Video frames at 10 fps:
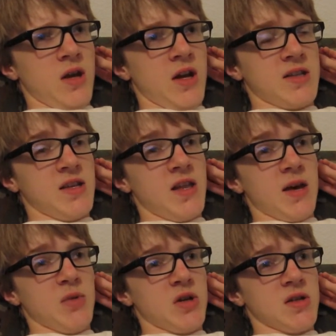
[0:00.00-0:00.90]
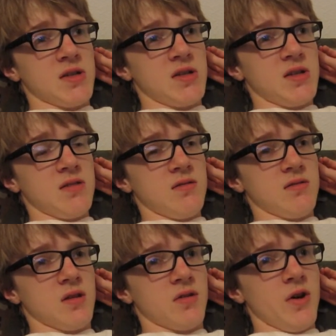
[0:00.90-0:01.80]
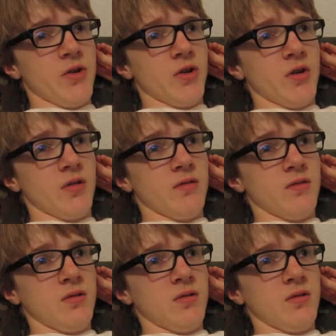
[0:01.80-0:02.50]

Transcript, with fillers: And I say that because the Thunder